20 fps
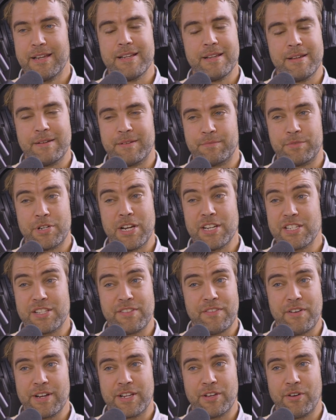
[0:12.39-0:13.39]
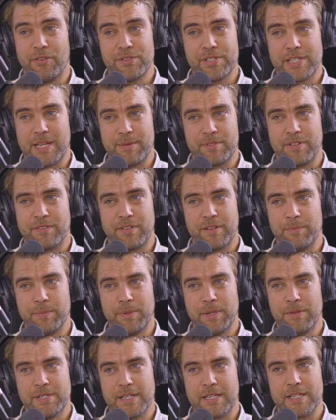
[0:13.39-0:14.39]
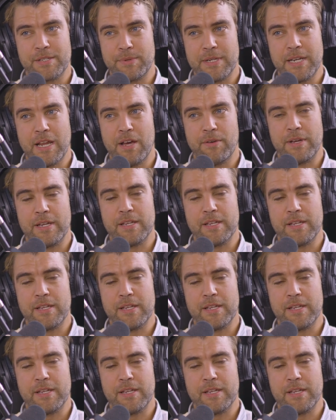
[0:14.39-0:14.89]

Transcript: It changes the very concept of computing as we know